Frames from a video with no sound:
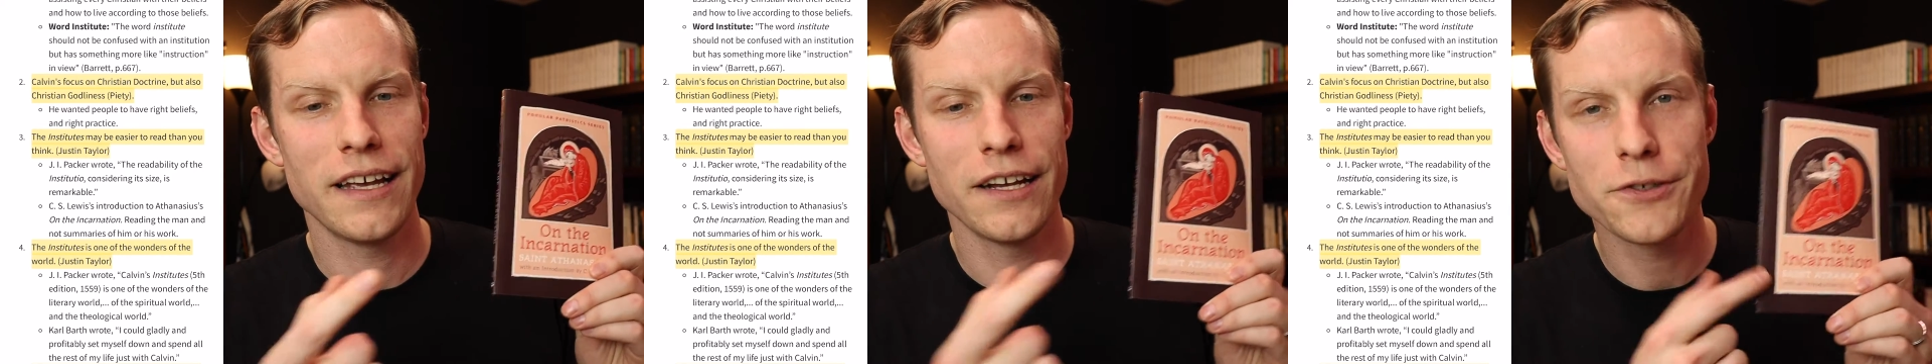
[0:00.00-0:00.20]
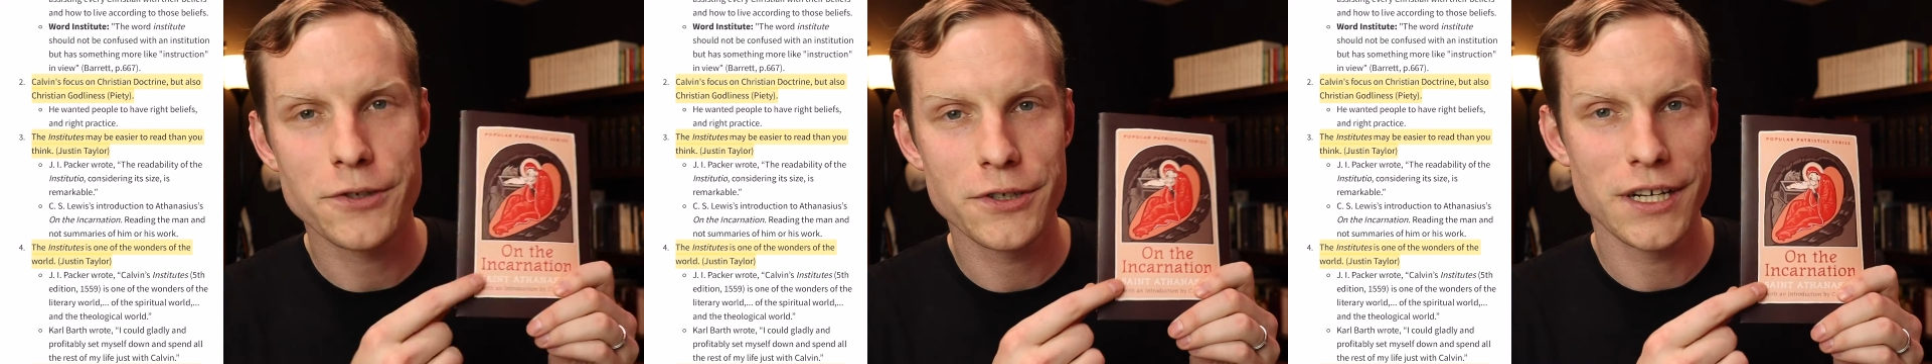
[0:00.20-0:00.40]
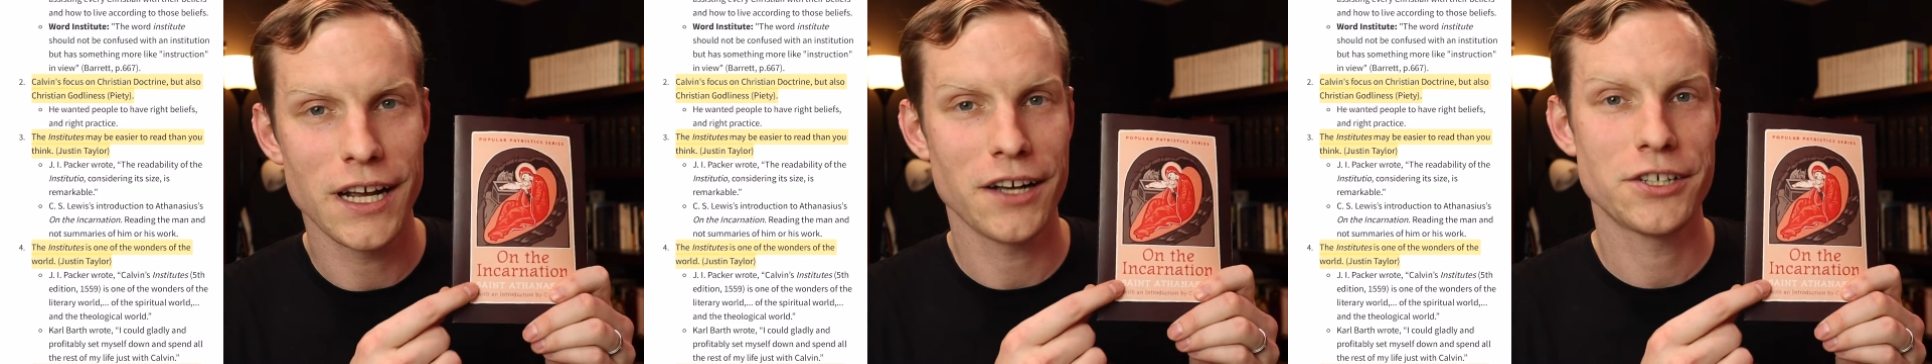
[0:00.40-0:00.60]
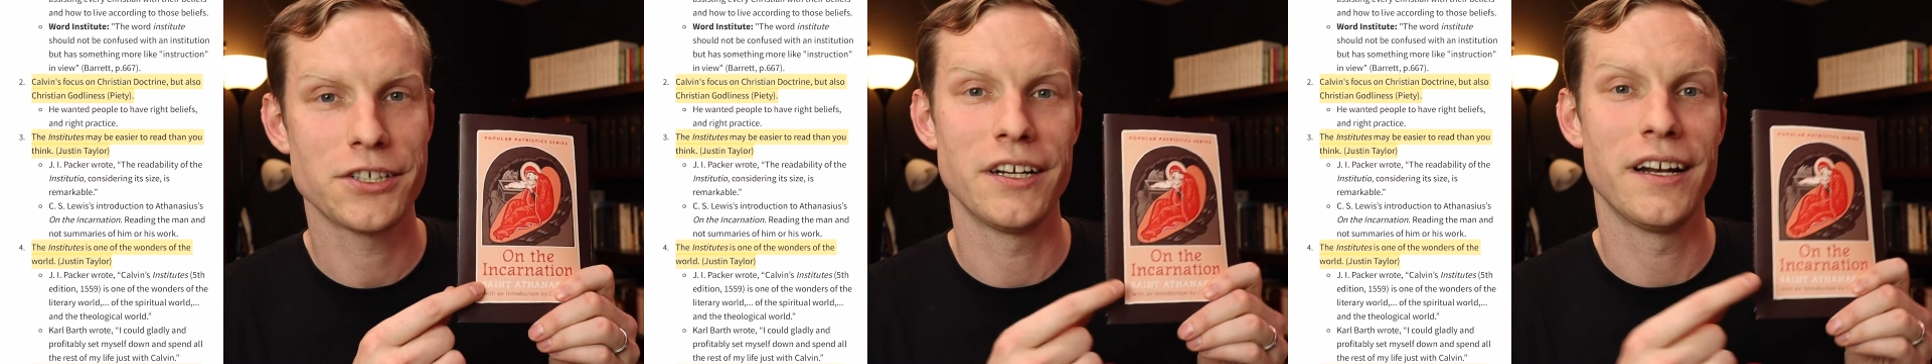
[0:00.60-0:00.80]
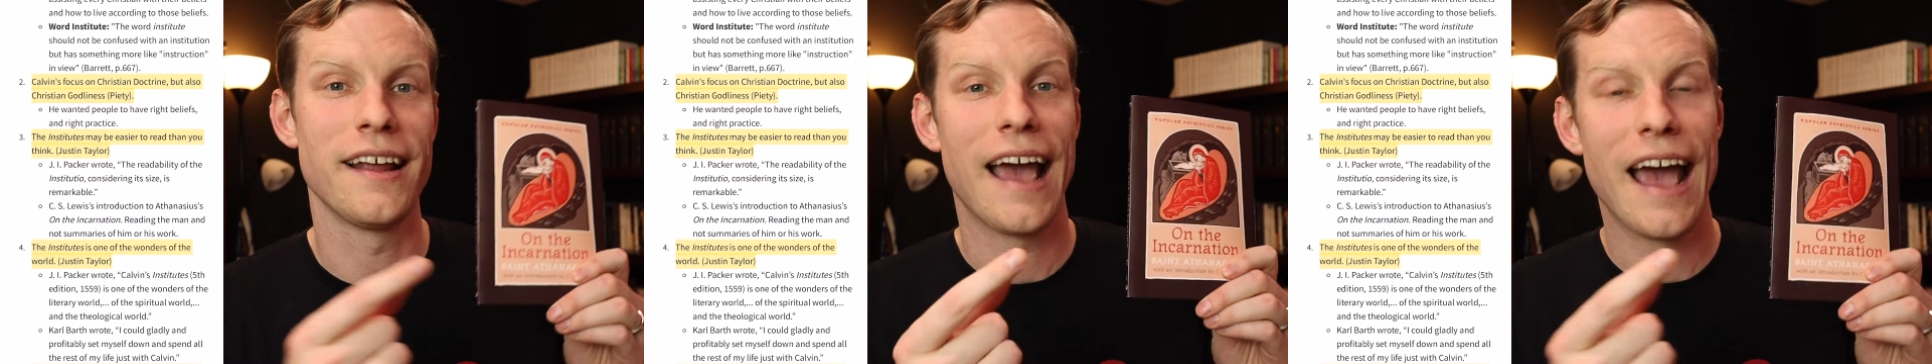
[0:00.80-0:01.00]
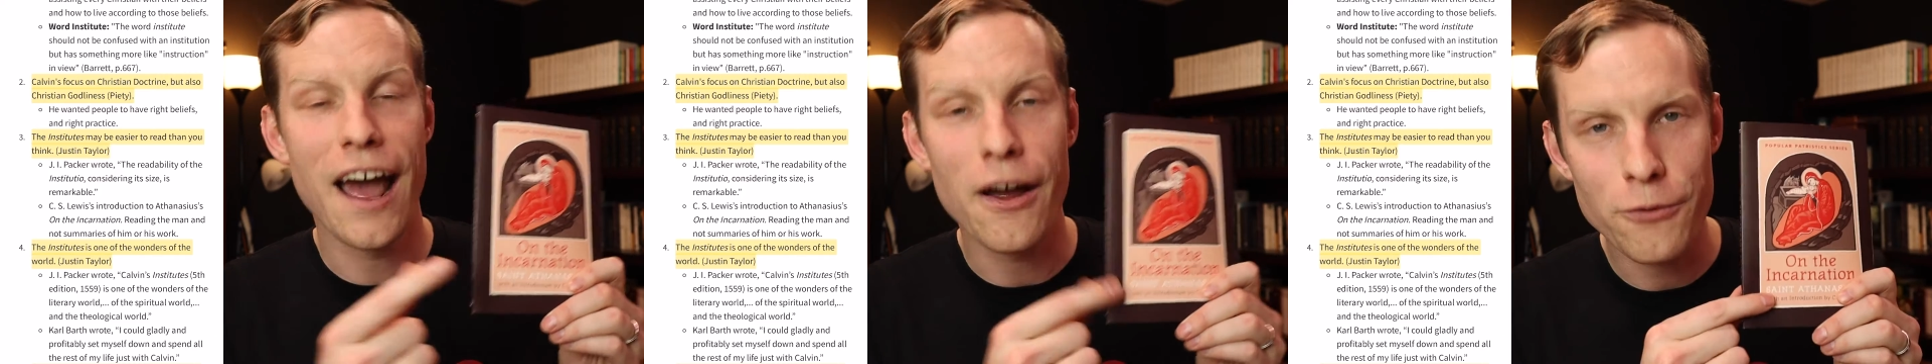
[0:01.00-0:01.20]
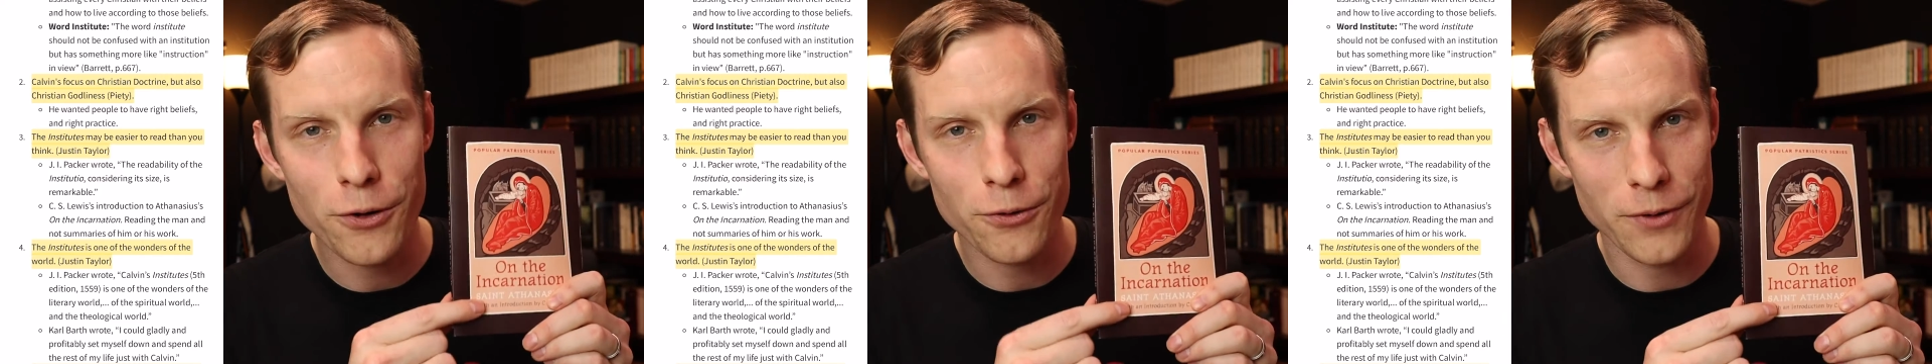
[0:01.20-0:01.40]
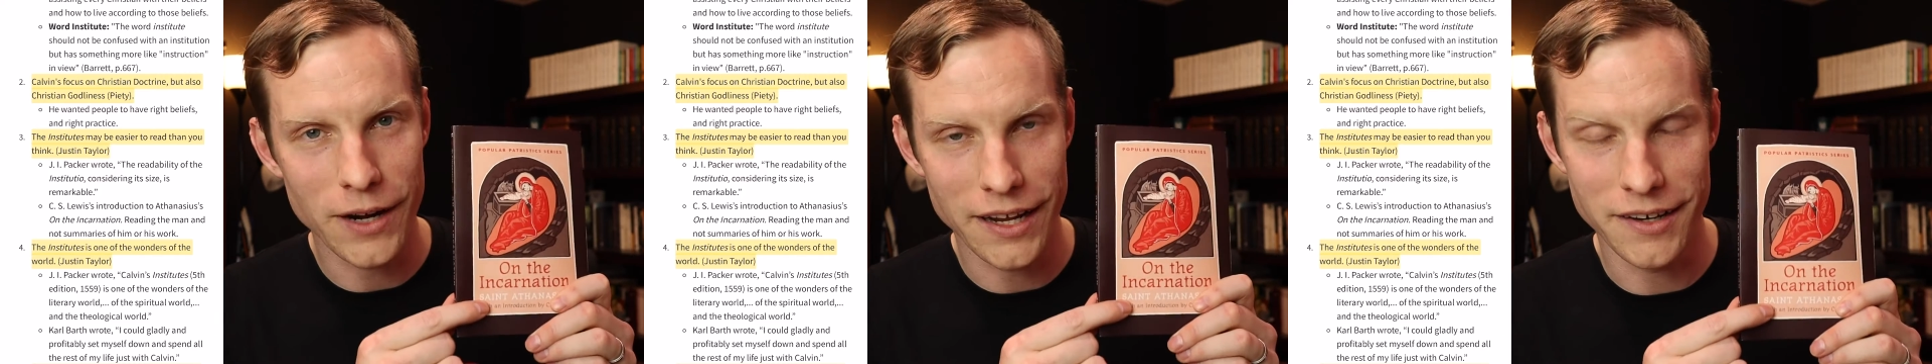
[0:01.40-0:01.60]
introduction
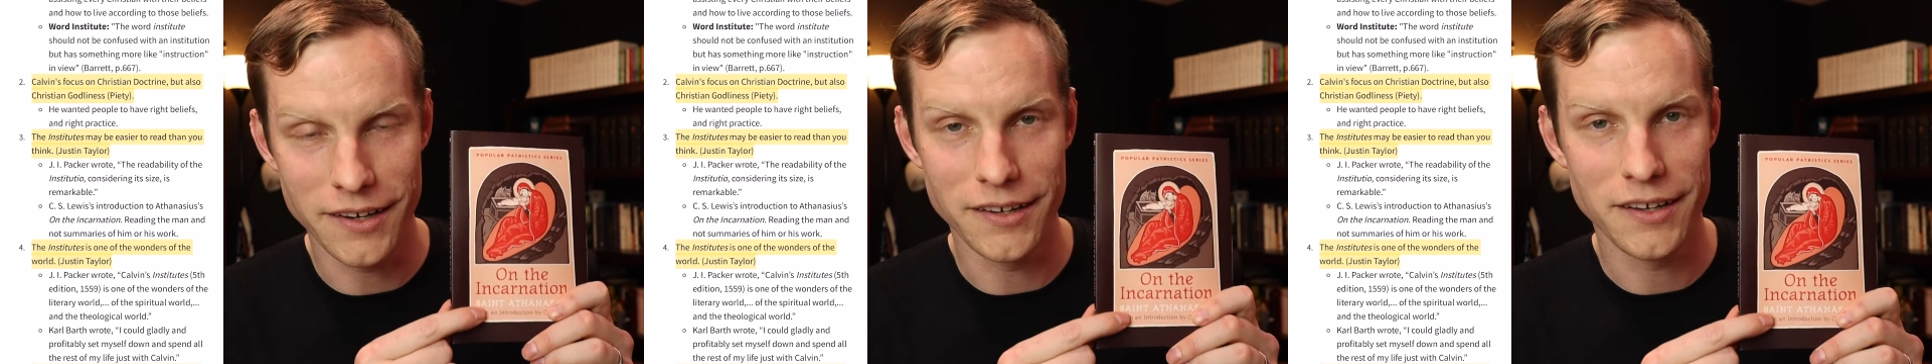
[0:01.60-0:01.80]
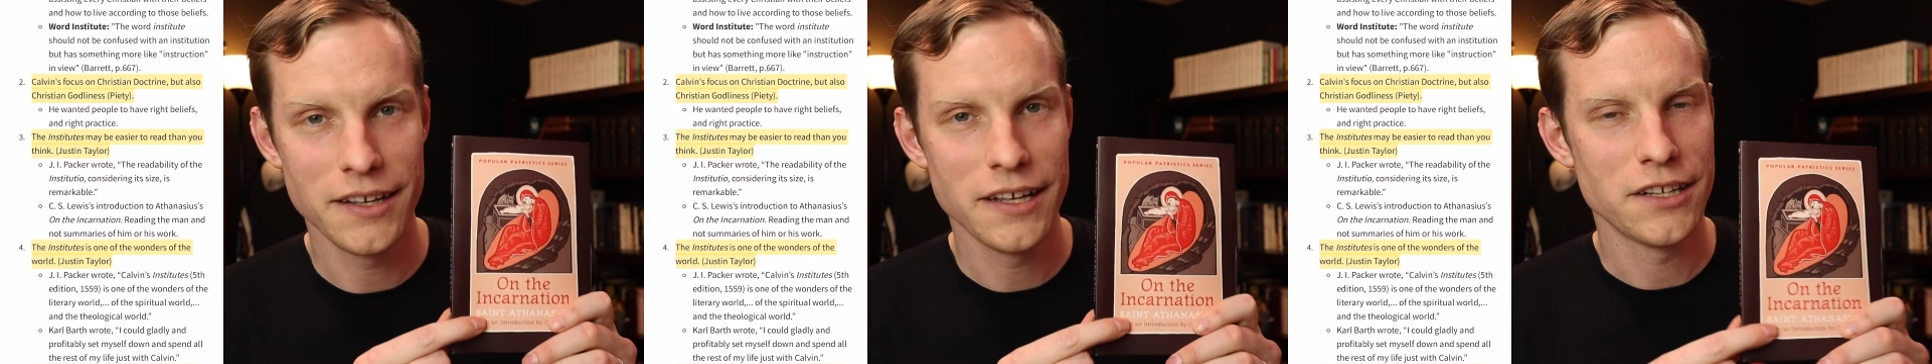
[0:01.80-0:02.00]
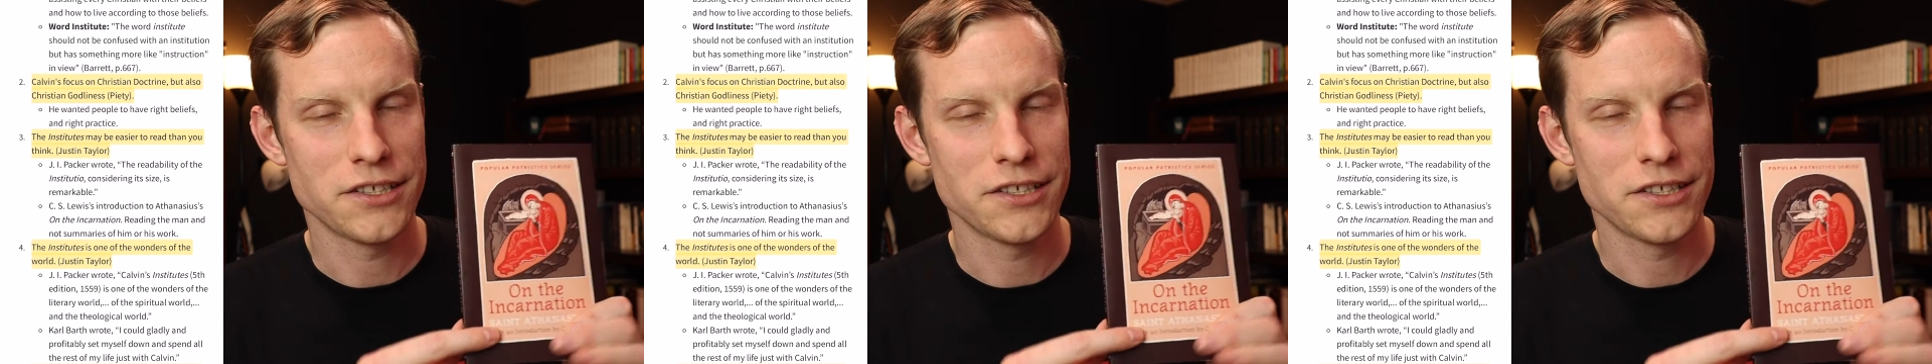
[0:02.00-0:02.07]
ever written